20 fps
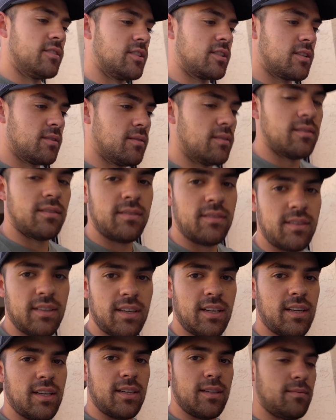just to
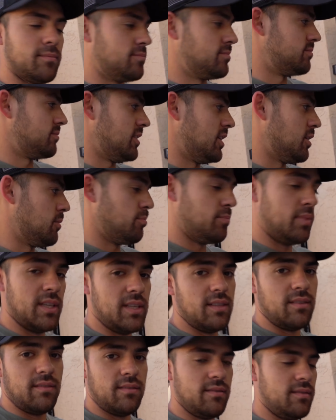you know,
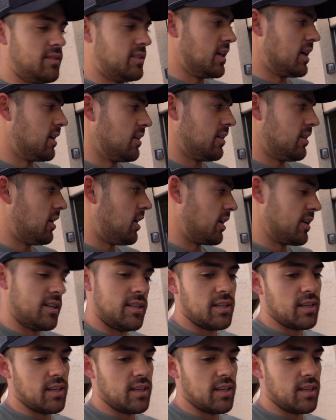be done, on and